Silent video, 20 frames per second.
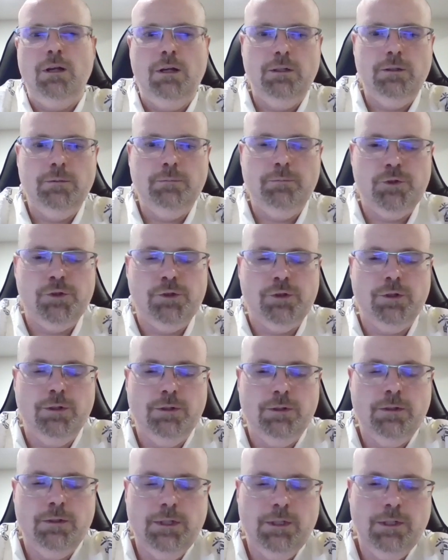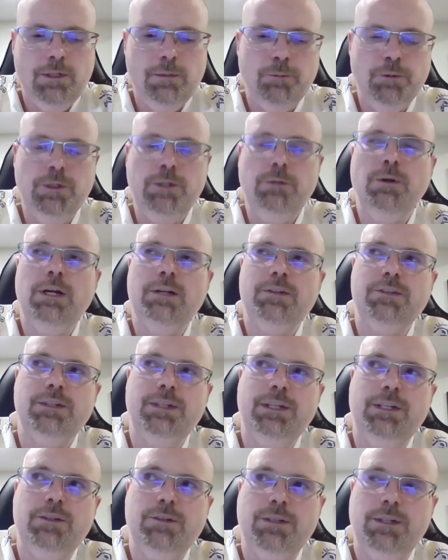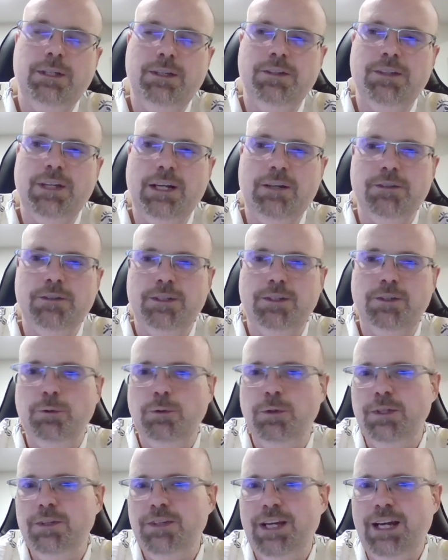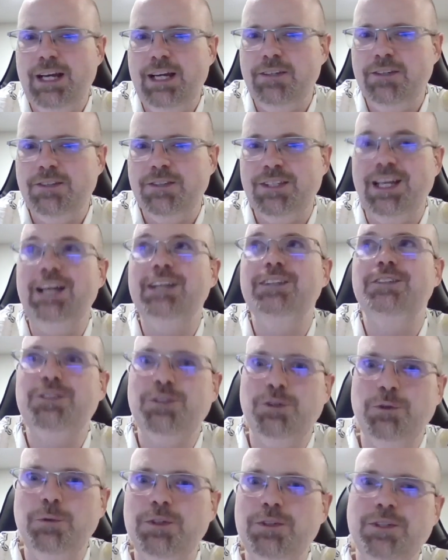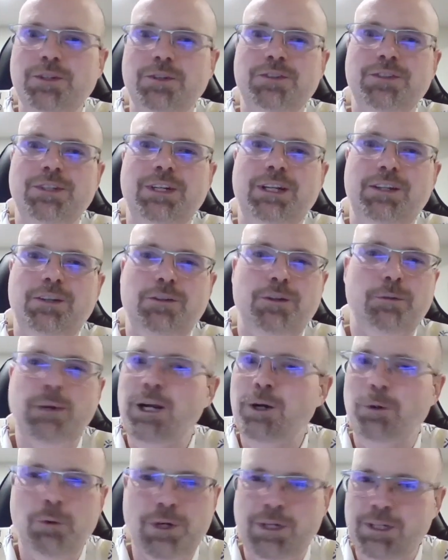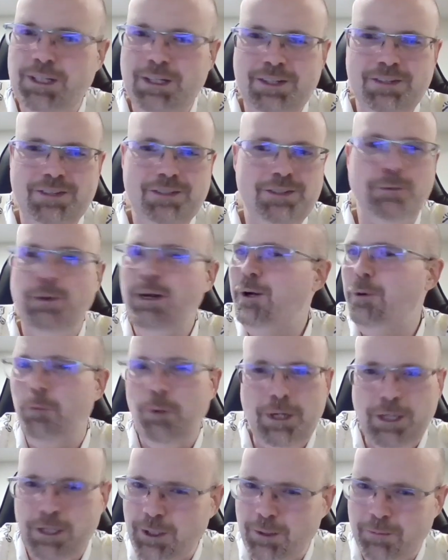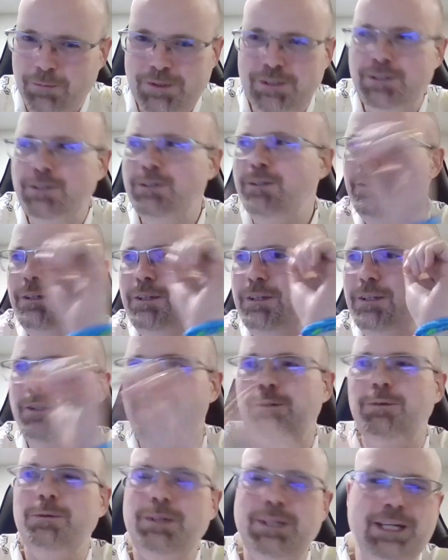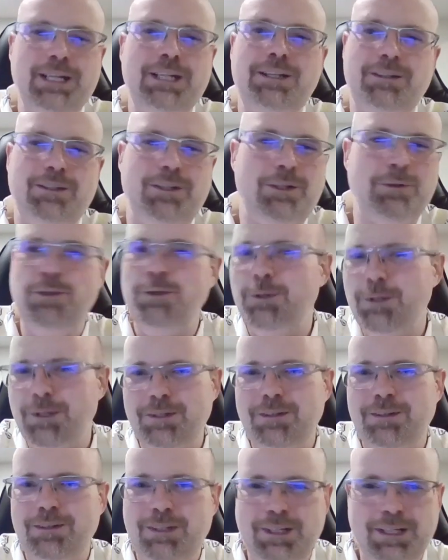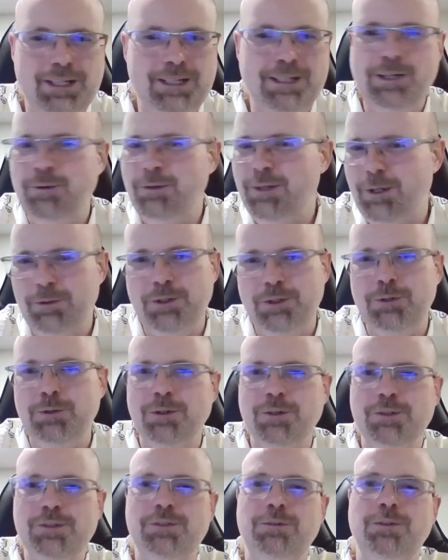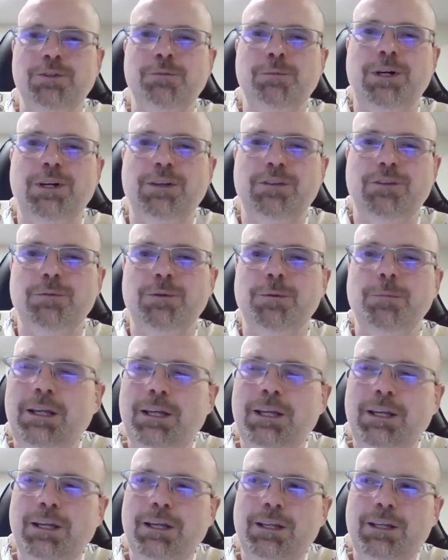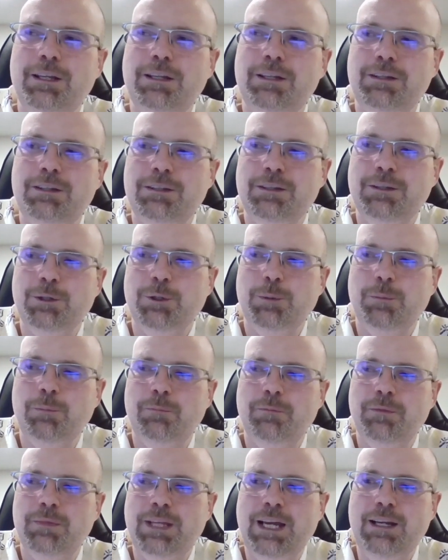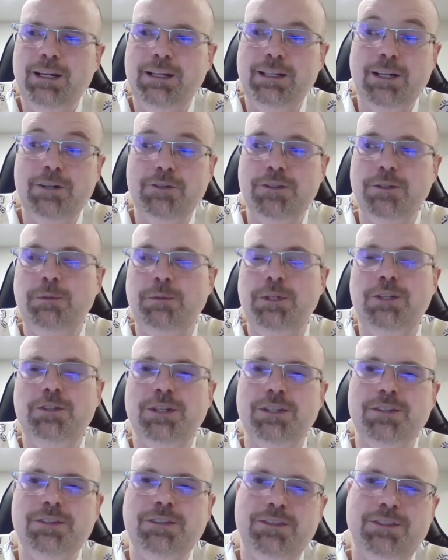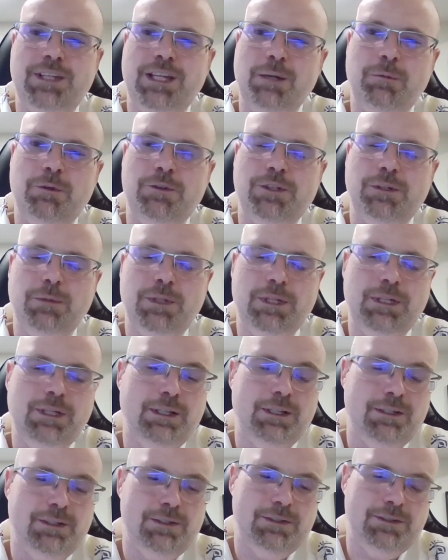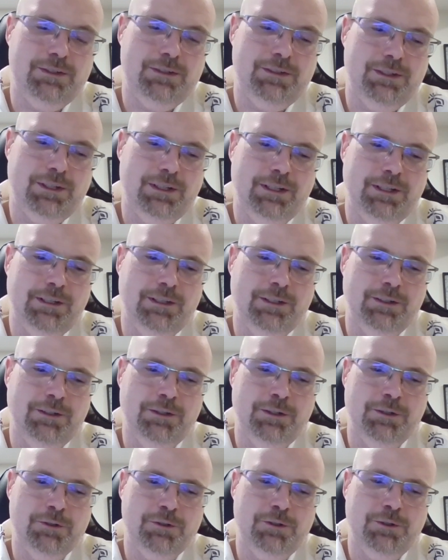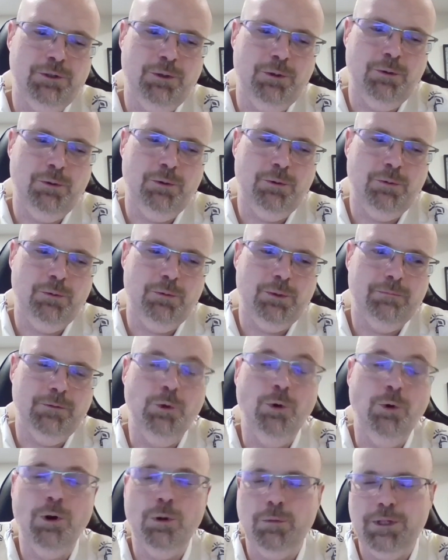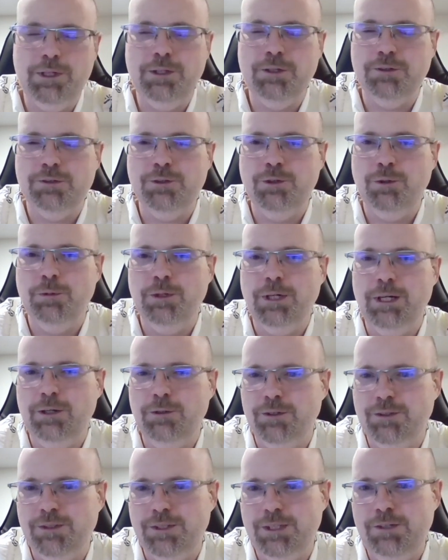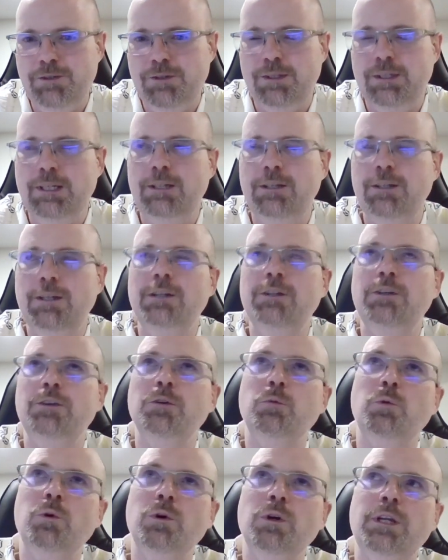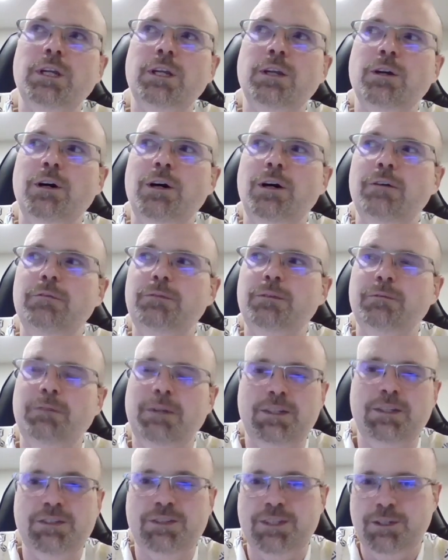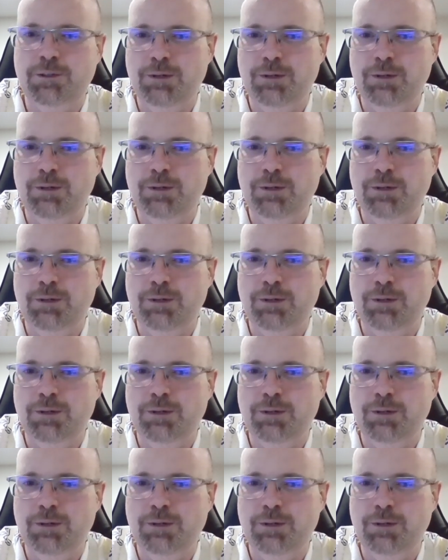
Um, sure. Uh, precrastination is actually doing tasks as soon as they're assigned to you, no matter what it is, no matter when it comes in. You get it, you do it. You get it out, out the door as soon as possible, and um, that can actually be just as damaging because uh, there, there's no normally there's no prioritization, and, and, you're working off of instant